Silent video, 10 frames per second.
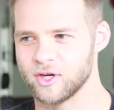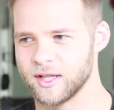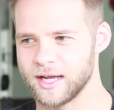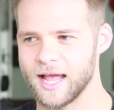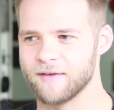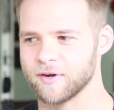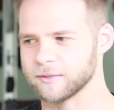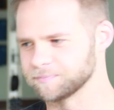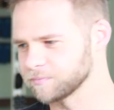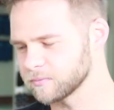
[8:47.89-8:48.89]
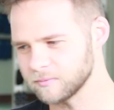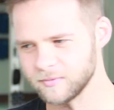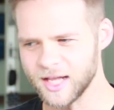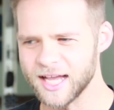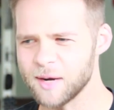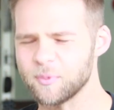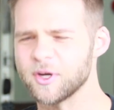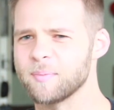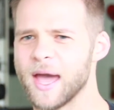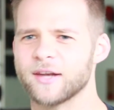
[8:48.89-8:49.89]
I got a
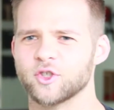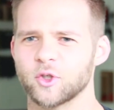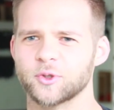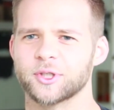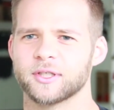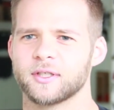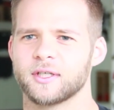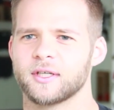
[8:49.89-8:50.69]
pretty bad shoulder